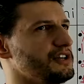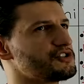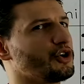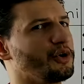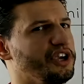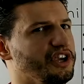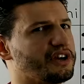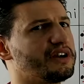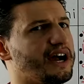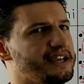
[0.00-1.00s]
So
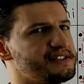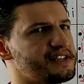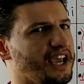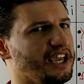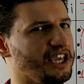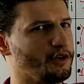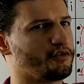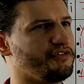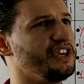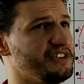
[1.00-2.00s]
here I say eu
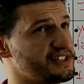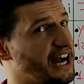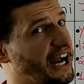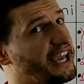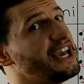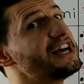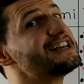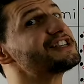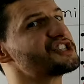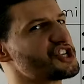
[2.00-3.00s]
vi, I
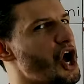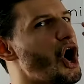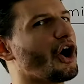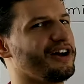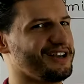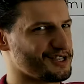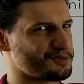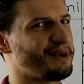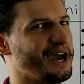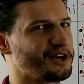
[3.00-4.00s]
saw
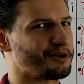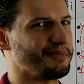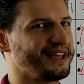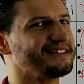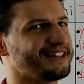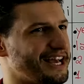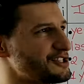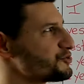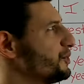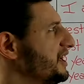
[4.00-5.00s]
Spider-Man
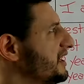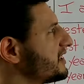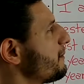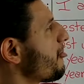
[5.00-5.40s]
last week.